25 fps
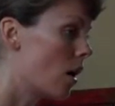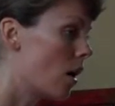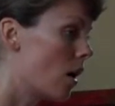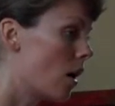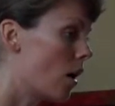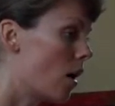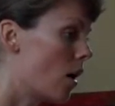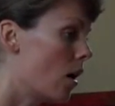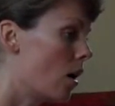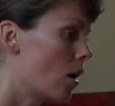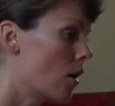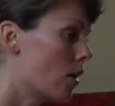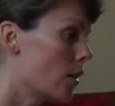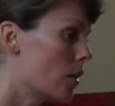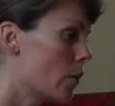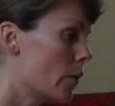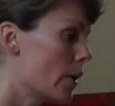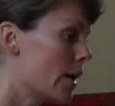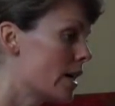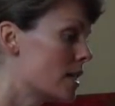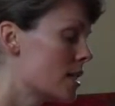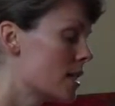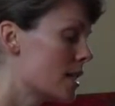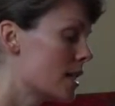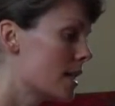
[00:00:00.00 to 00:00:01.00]
all the
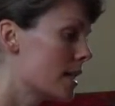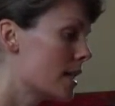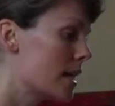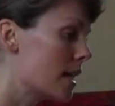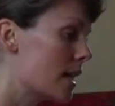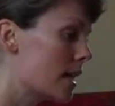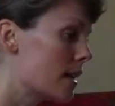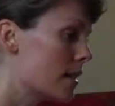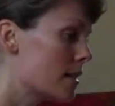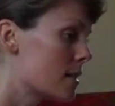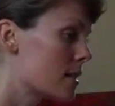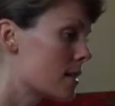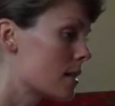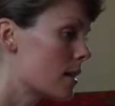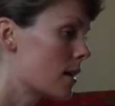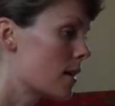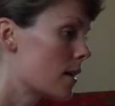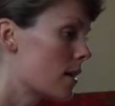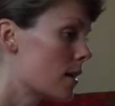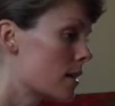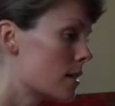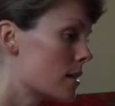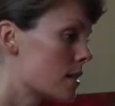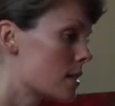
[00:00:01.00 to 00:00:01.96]
way to the knees.